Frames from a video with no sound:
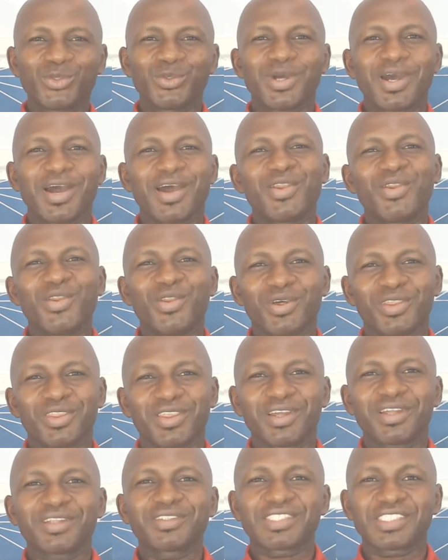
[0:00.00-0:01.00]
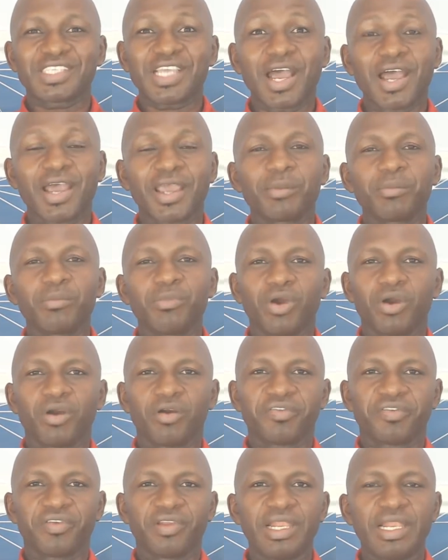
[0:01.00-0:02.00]
another time of
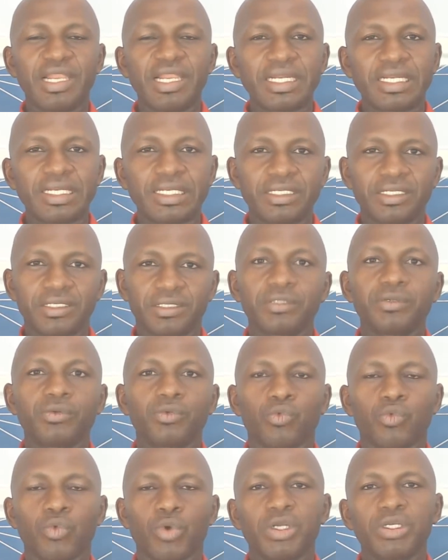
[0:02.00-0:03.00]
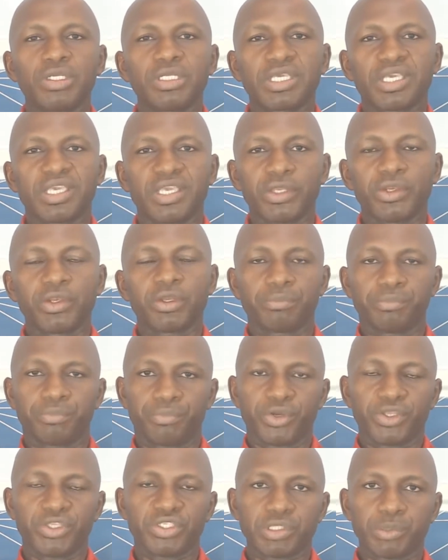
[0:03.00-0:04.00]
learning one kingdom
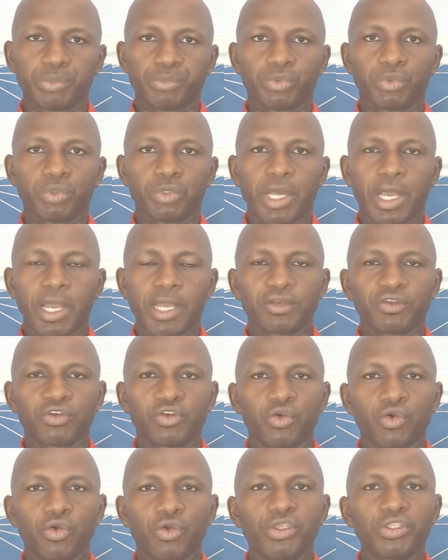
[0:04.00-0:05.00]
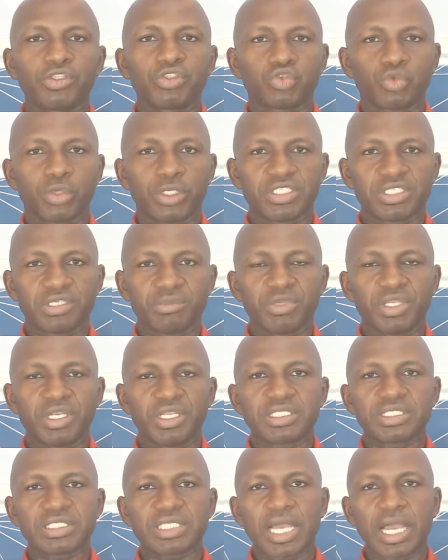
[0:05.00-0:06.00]
principle and growing 20 minutes
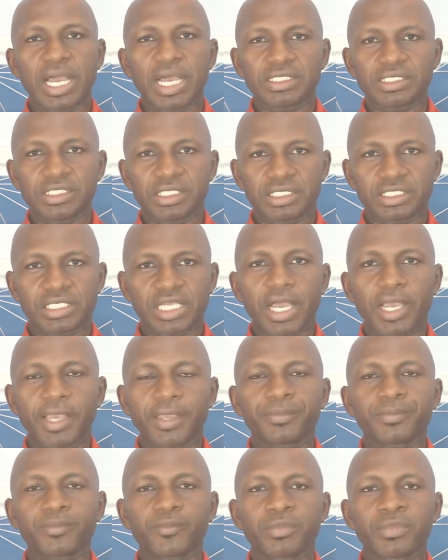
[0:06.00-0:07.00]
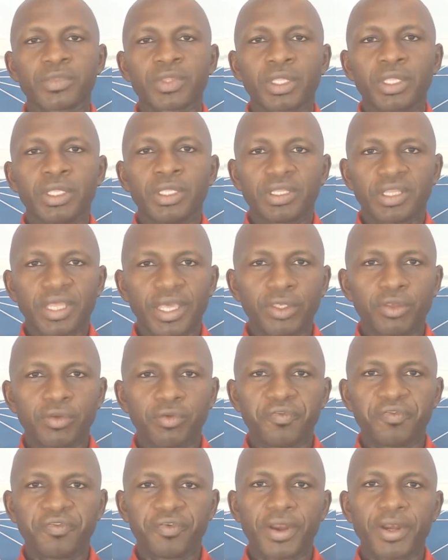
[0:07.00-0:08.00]
at a time. Thank you
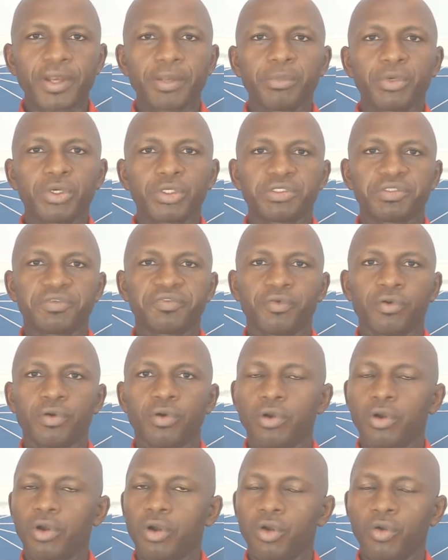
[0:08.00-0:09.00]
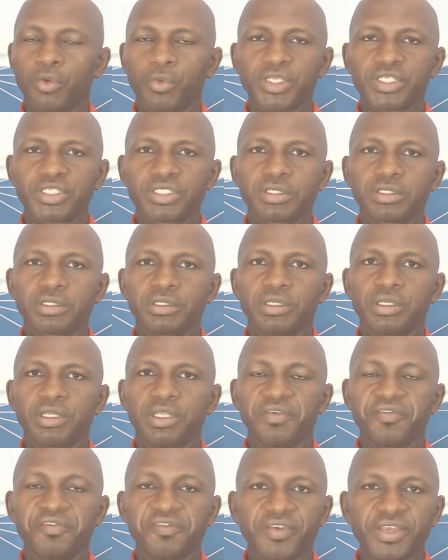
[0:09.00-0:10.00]
very much for always
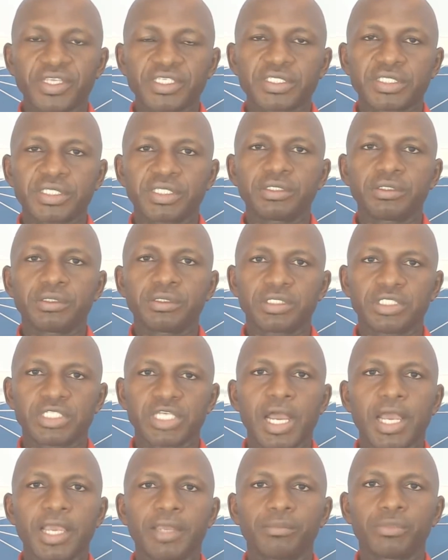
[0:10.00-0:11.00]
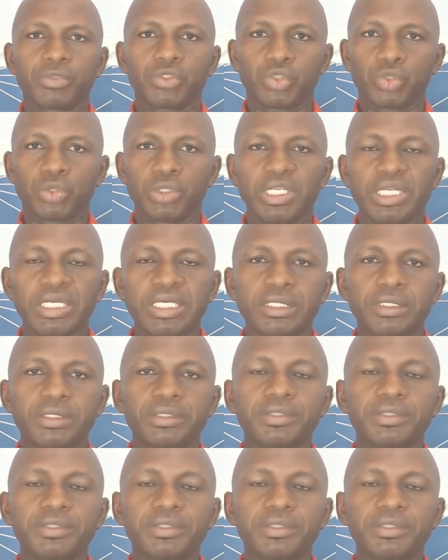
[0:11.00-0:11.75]
investing time to learn.